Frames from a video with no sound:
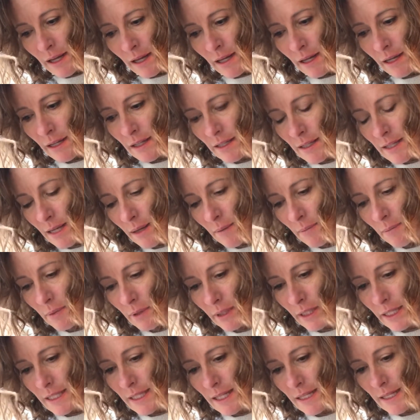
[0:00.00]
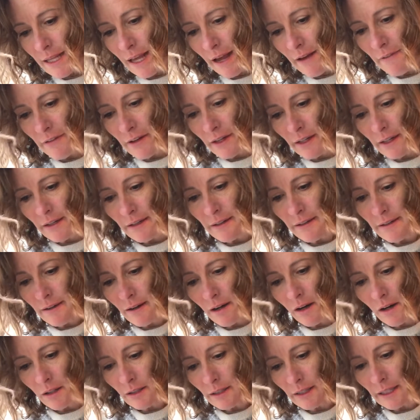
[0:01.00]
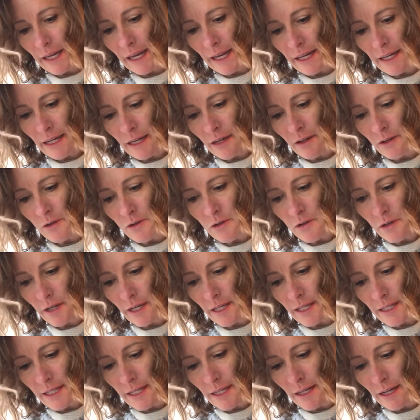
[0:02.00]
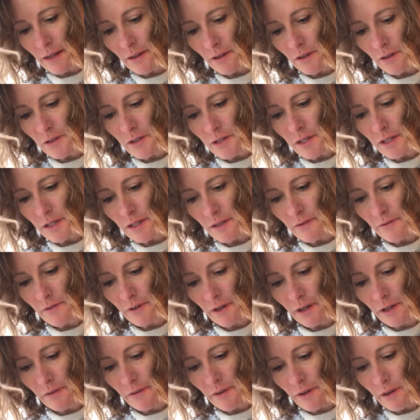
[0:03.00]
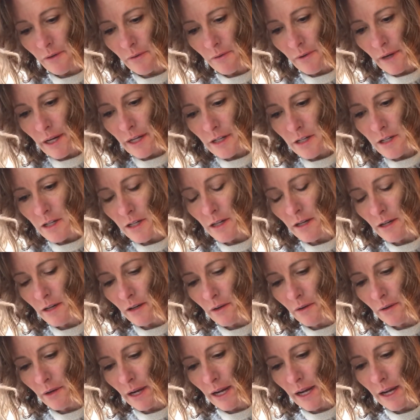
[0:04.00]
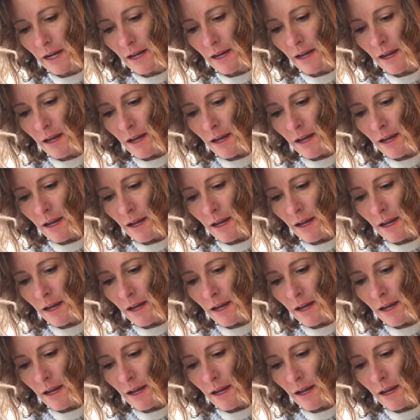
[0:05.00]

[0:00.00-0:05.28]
in some places having hardly any nutrients and others very, very rich. Okay,